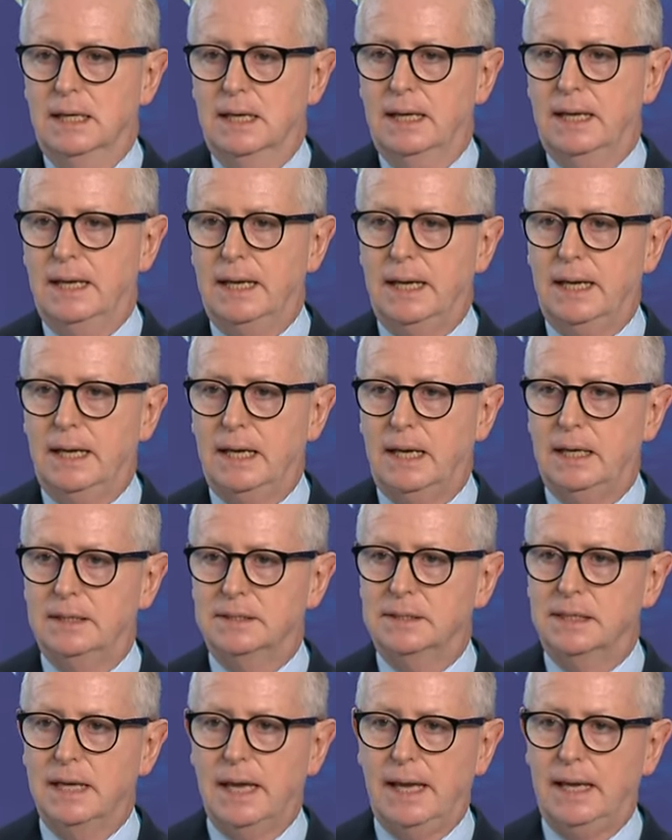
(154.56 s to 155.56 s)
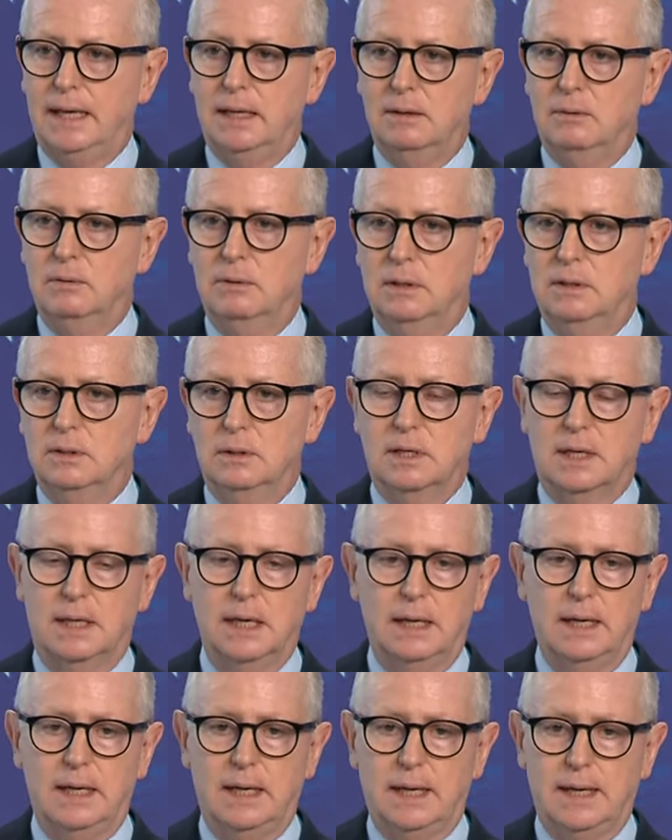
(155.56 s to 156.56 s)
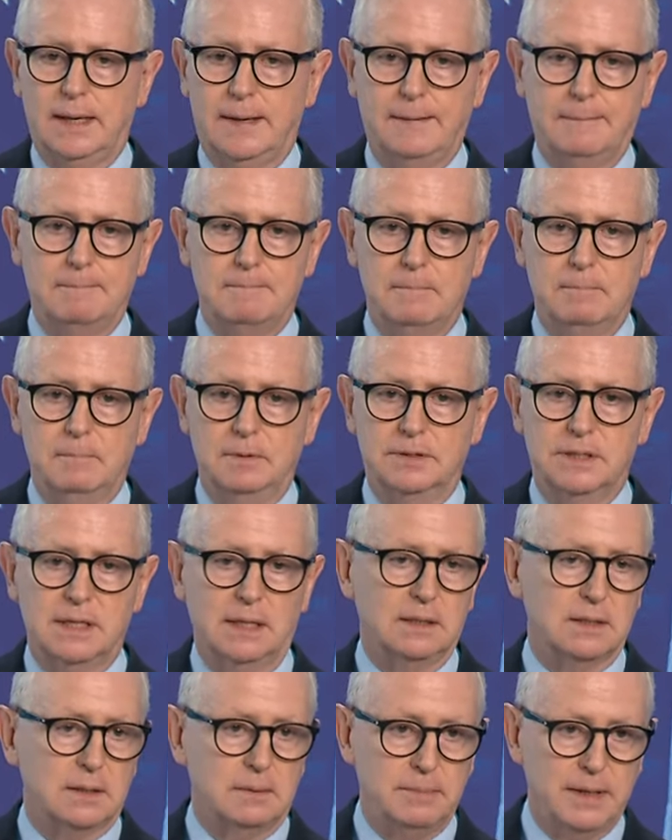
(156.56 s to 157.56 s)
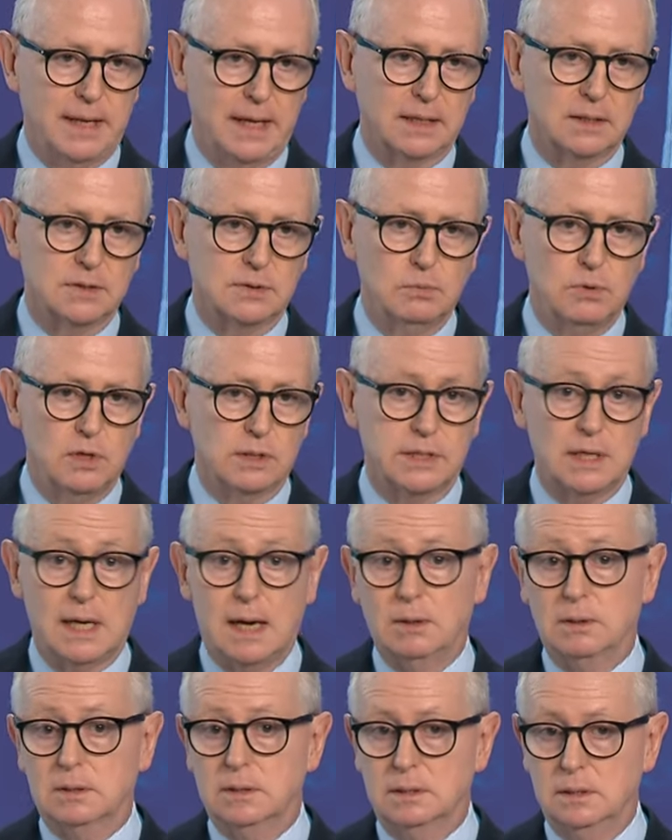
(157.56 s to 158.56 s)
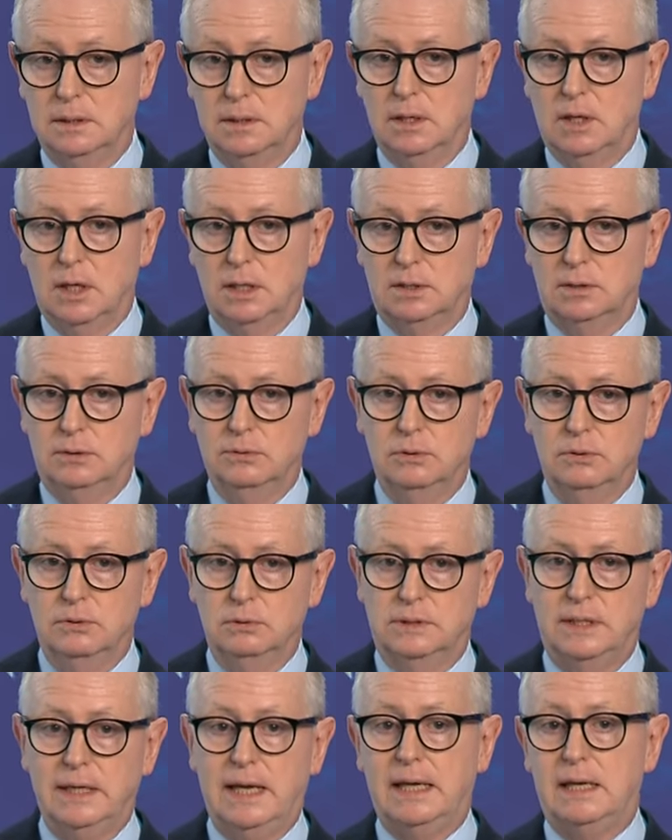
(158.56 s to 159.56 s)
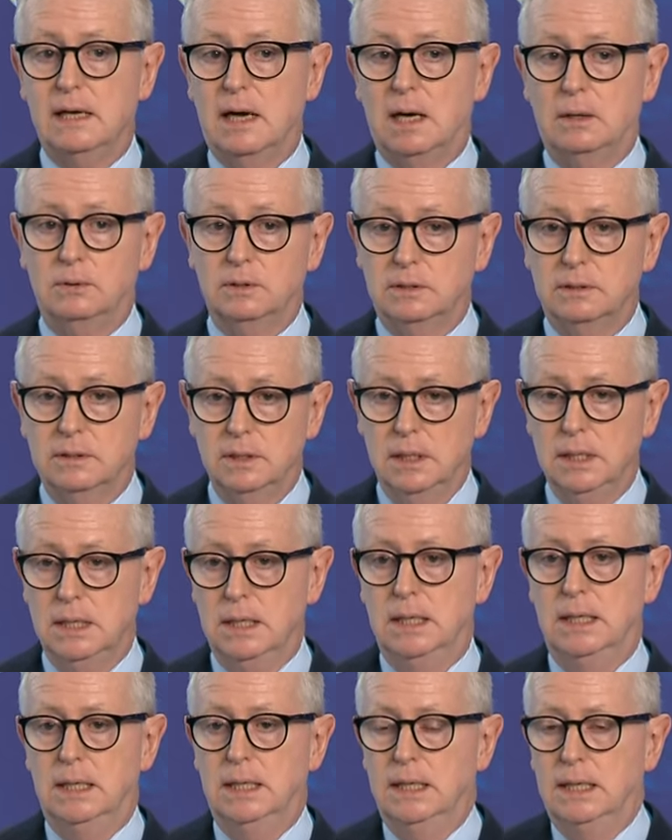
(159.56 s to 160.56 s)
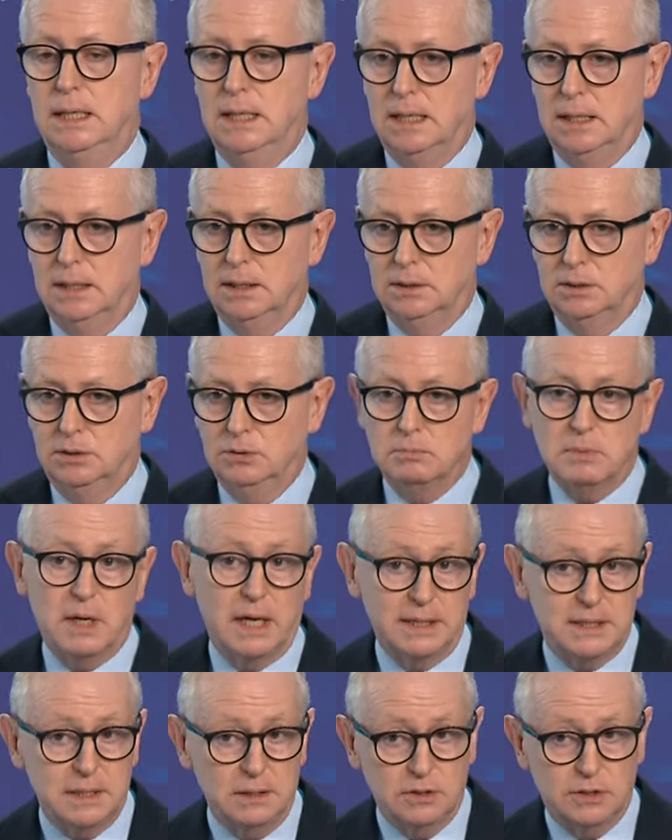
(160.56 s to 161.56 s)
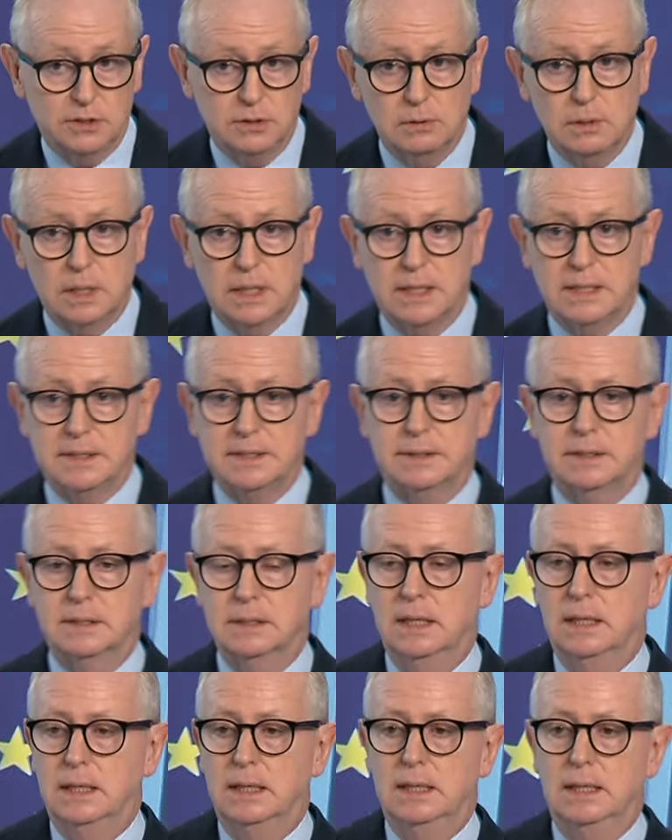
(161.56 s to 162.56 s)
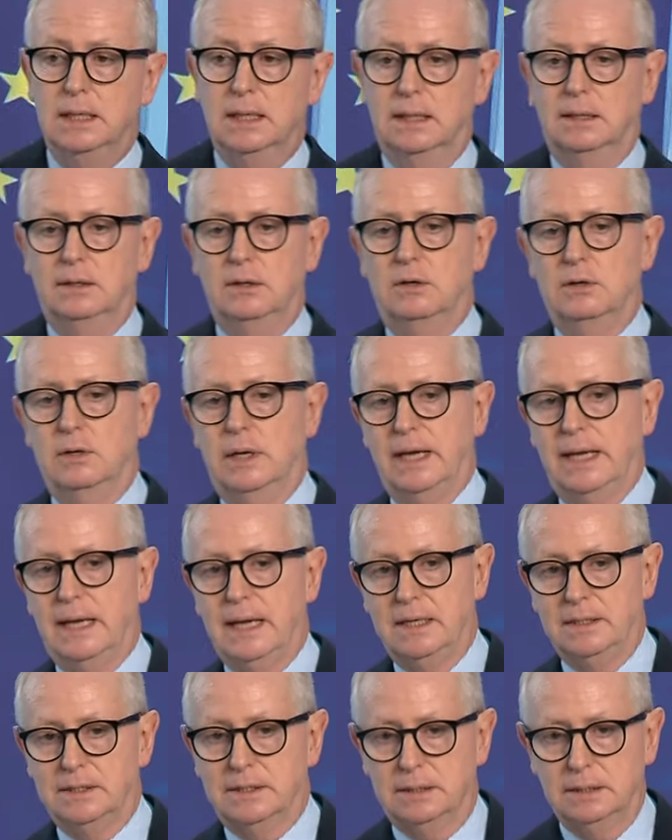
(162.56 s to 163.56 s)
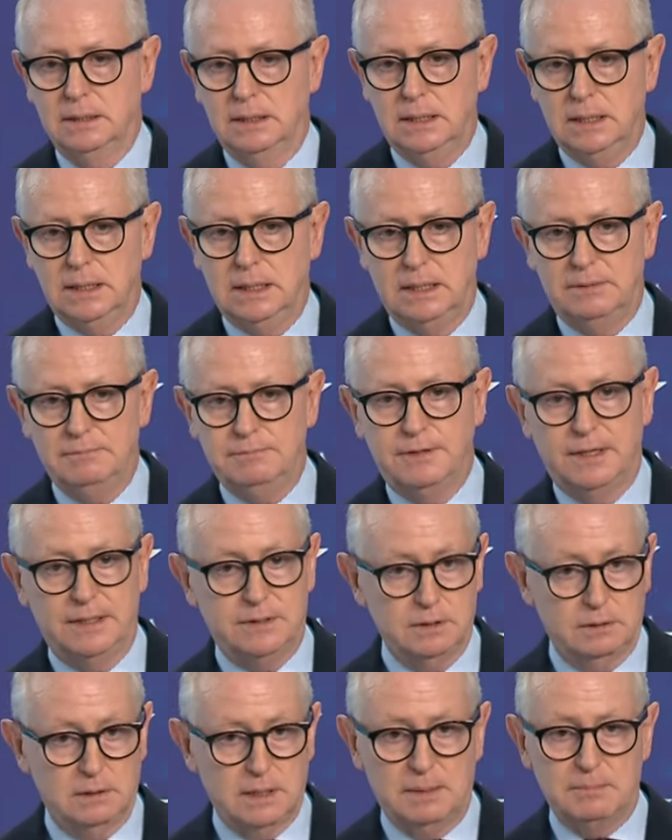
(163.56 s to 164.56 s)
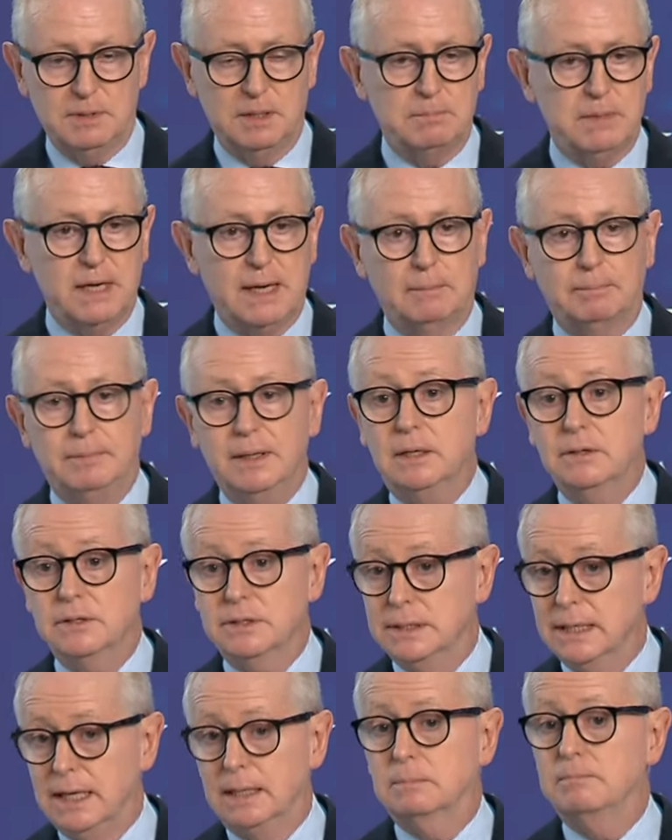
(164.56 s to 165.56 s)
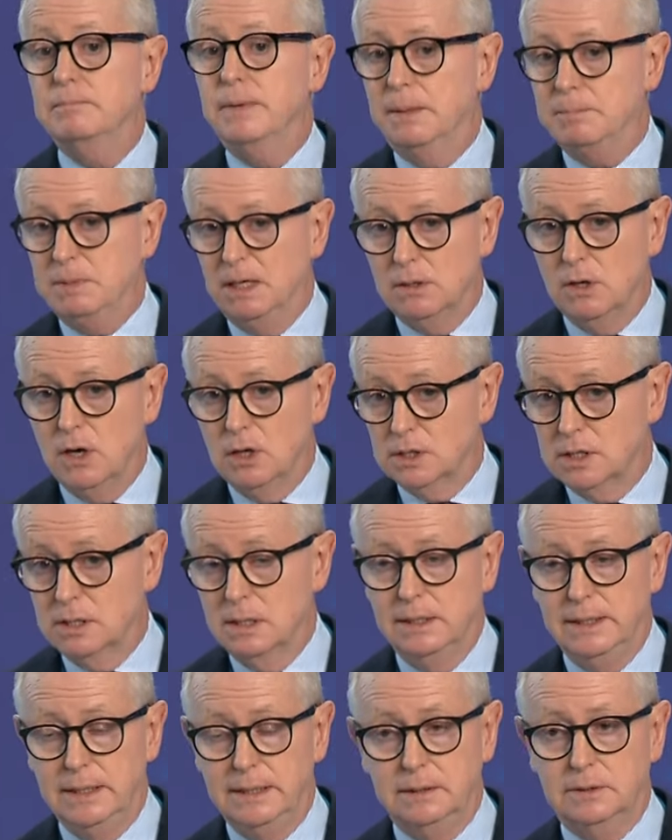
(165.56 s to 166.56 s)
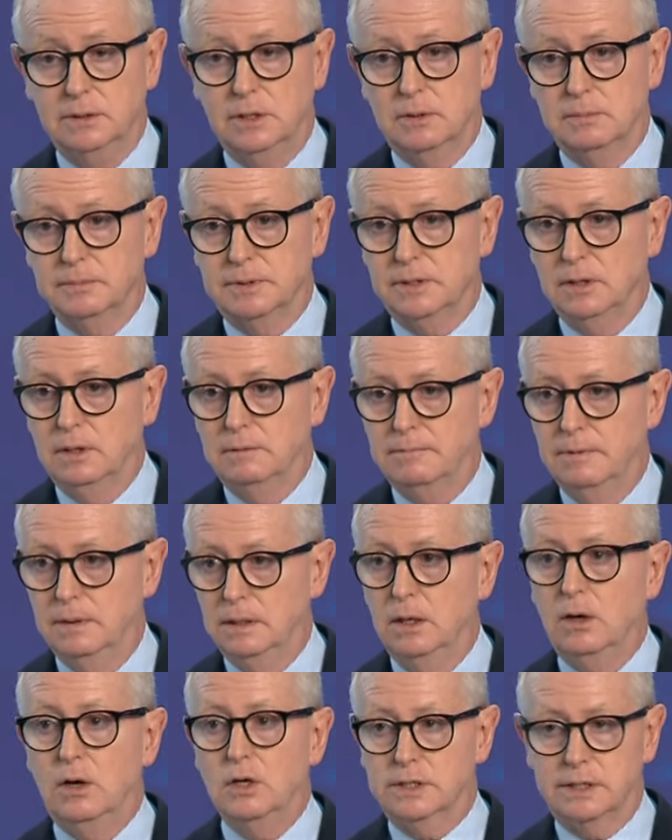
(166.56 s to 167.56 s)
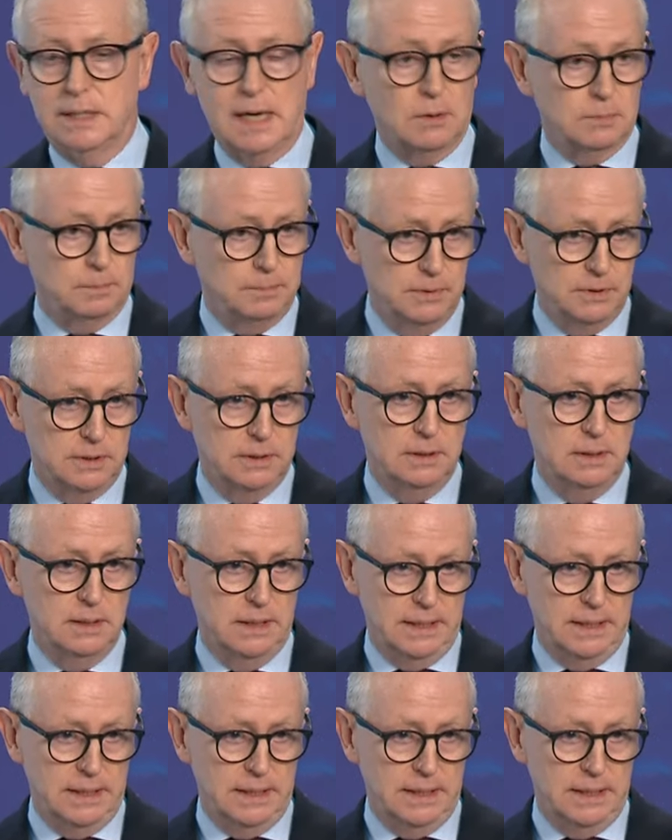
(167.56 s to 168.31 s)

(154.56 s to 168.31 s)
saying, look, central banks, watch out not to take out too much insurance, no, against inflation coming back, because that may be costly in terms of lost output.